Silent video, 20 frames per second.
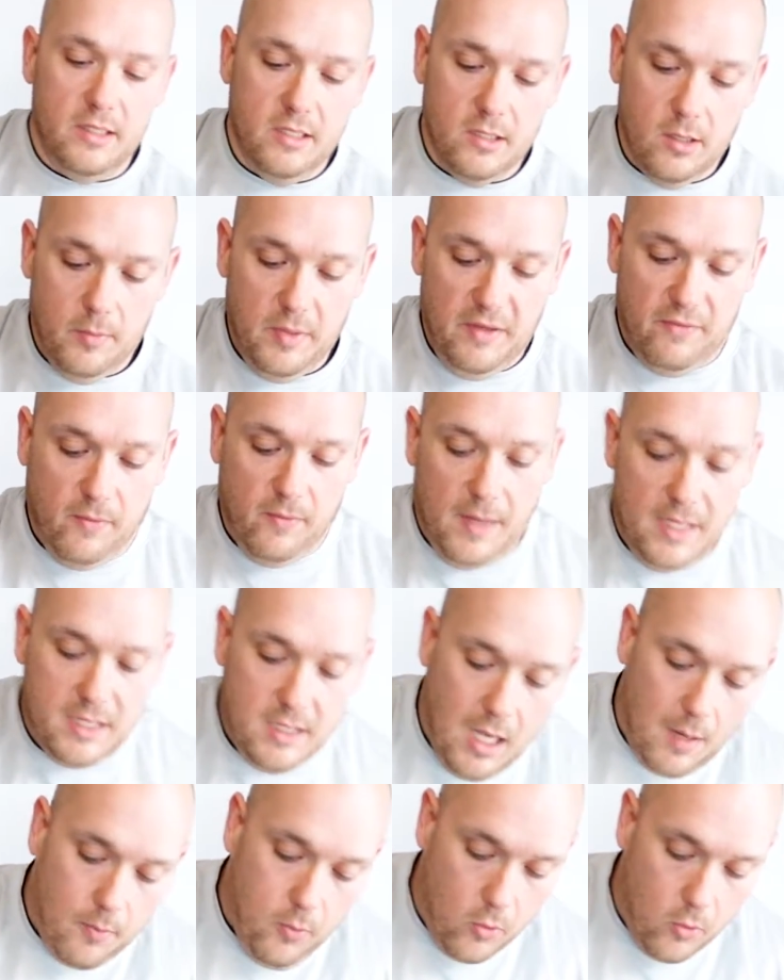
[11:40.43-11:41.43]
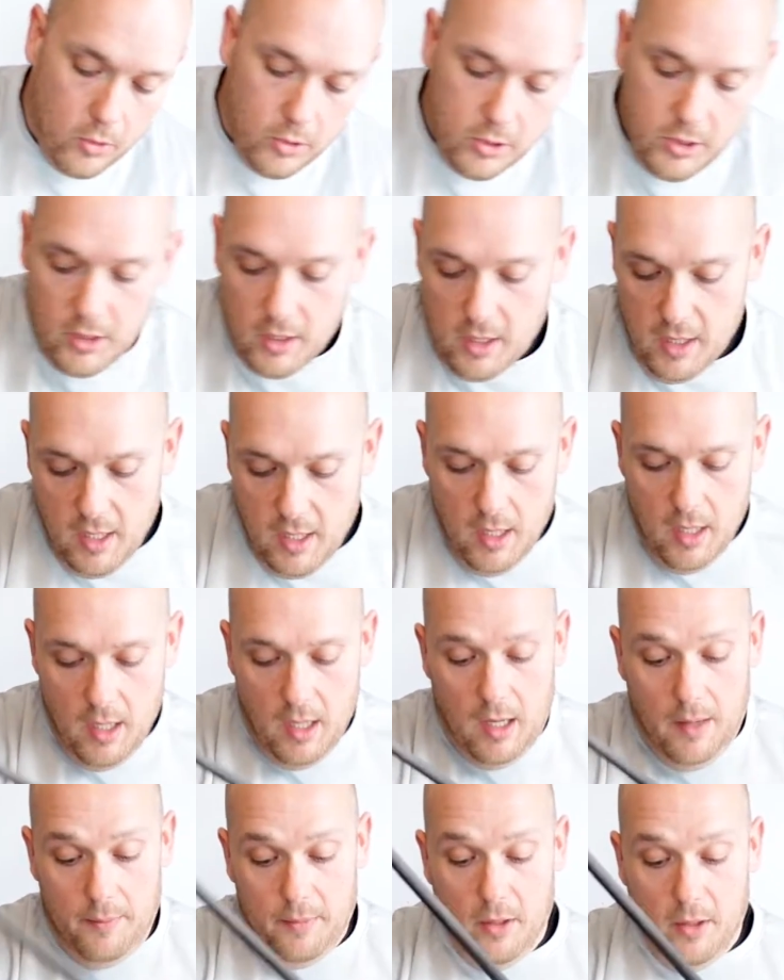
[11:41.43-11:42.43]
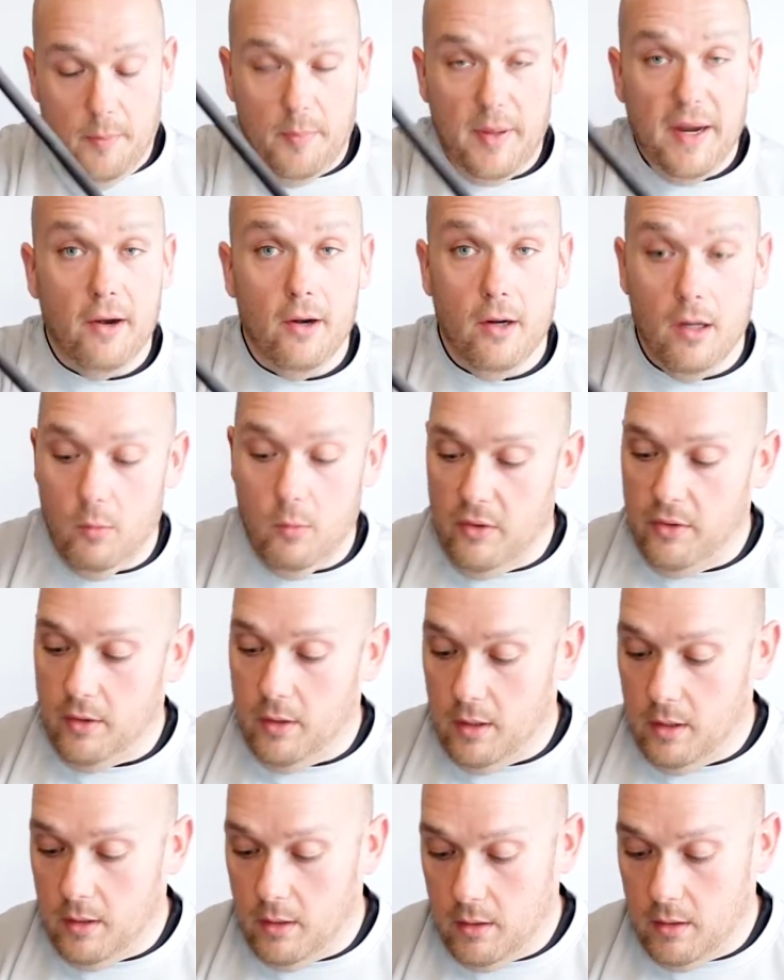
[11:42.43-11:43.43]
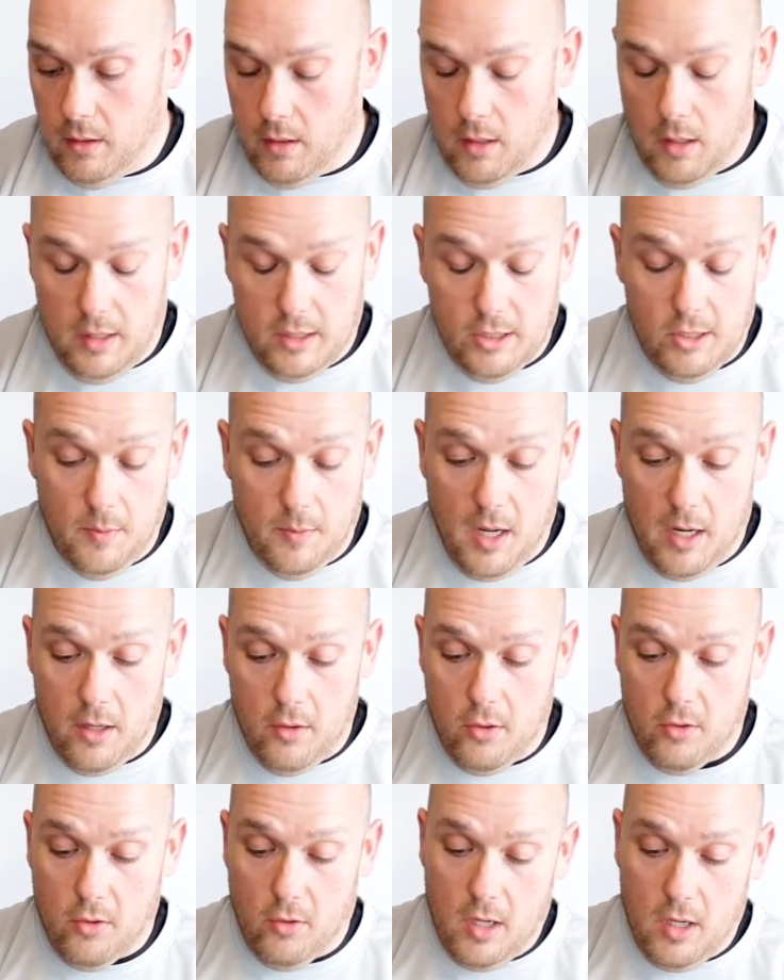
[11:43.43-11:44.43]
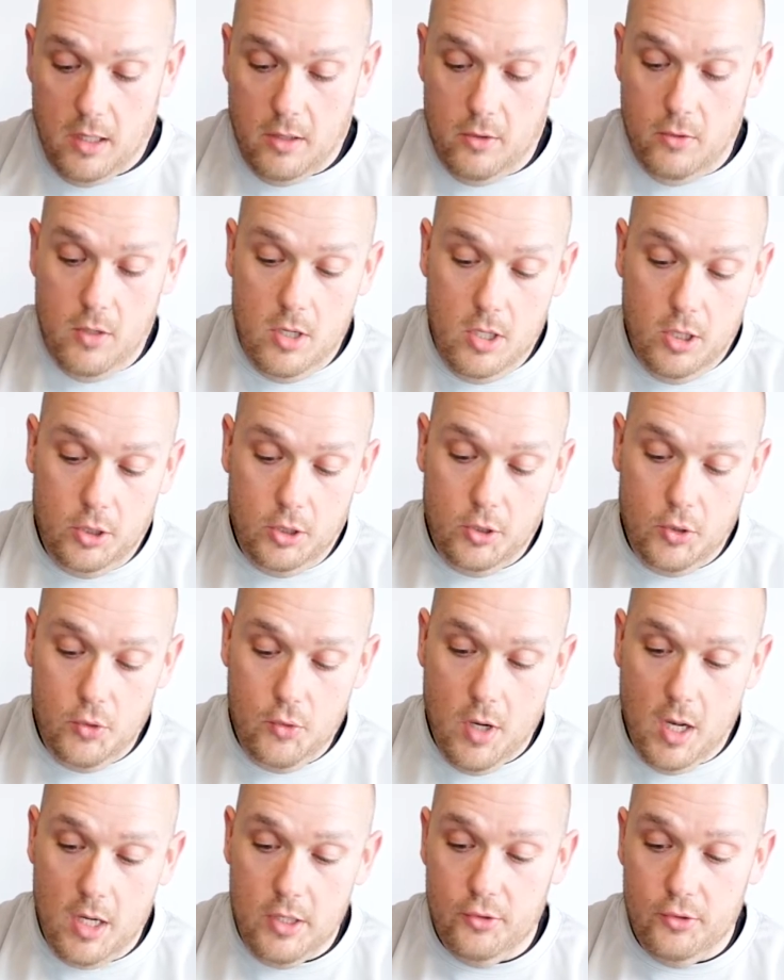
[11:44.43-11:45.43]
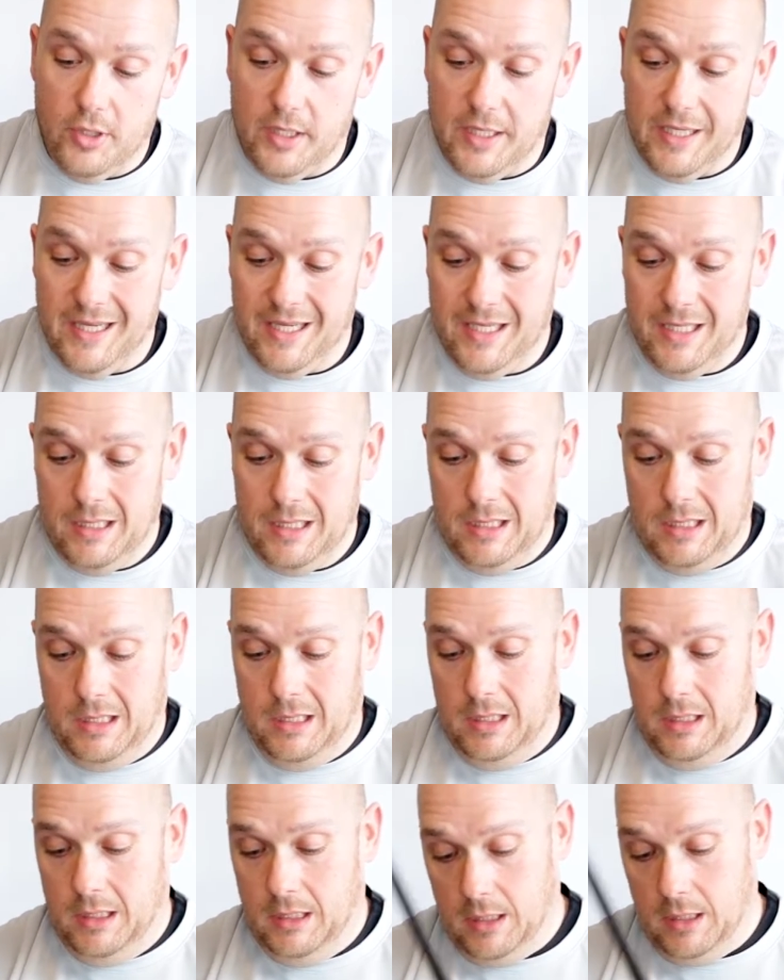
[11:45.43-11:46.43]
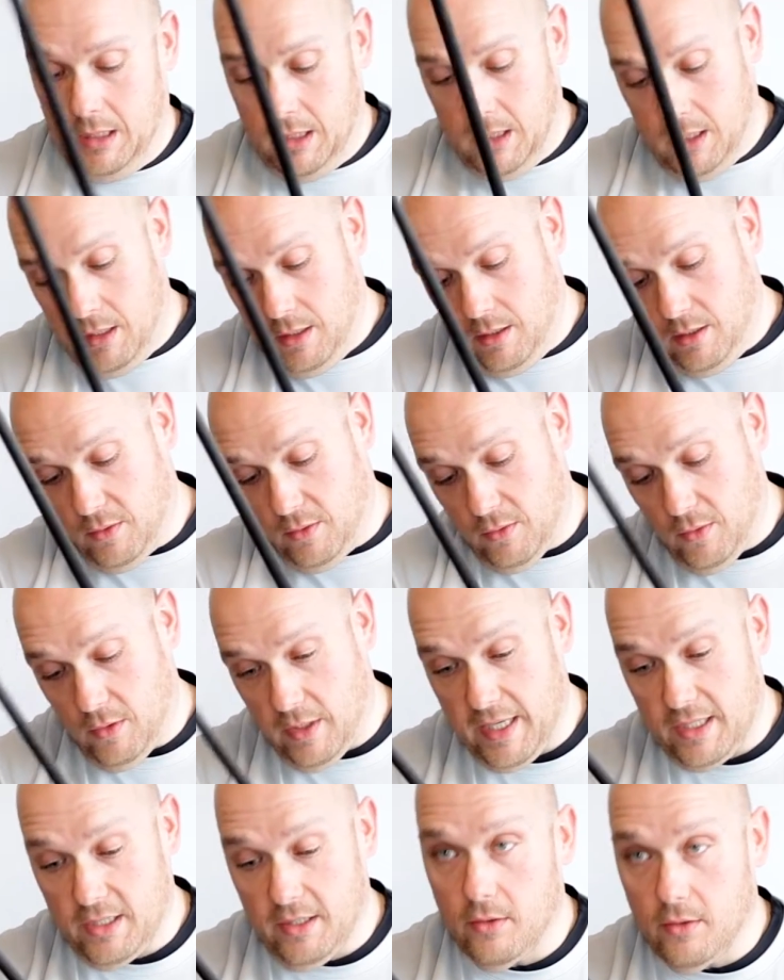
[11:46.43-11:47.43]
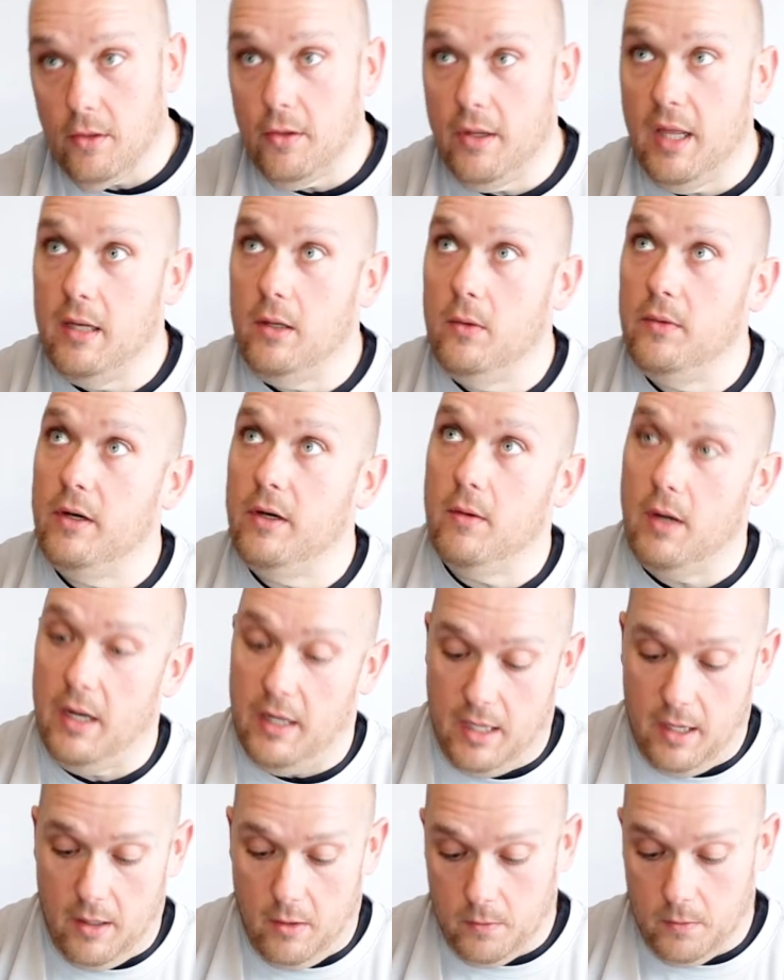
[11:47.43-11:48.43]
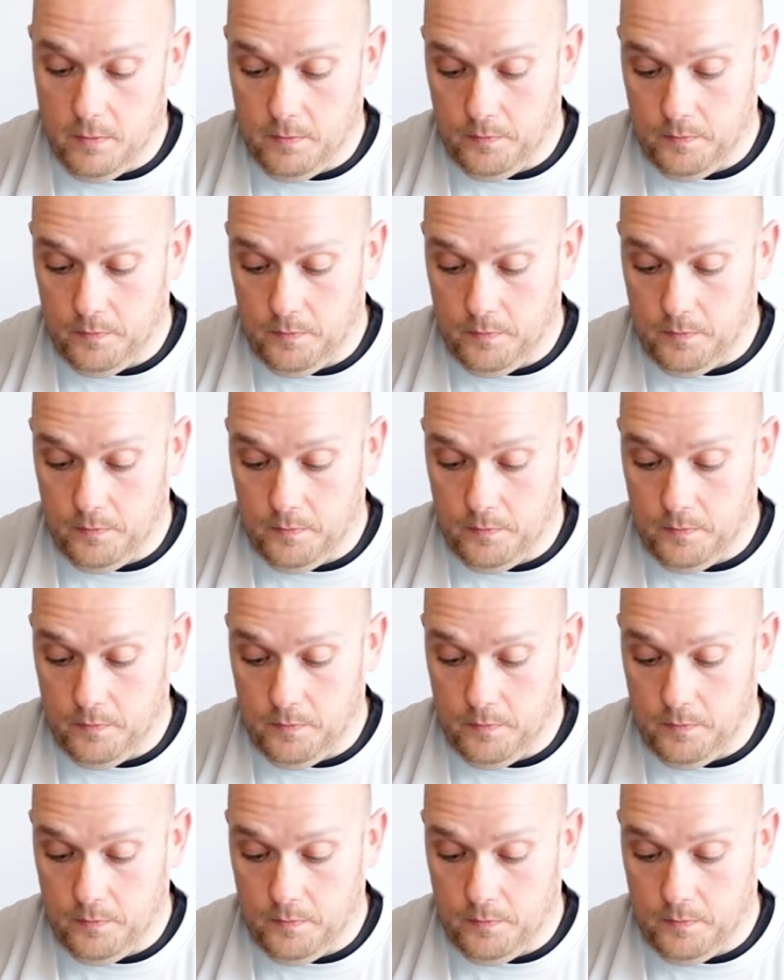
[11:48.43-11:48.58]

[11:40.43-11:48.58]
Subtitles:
It's gonna be for my top waters. I'm gonna pair it up with a Shimano Corrado 200. We're gonna actually throw that on here right now.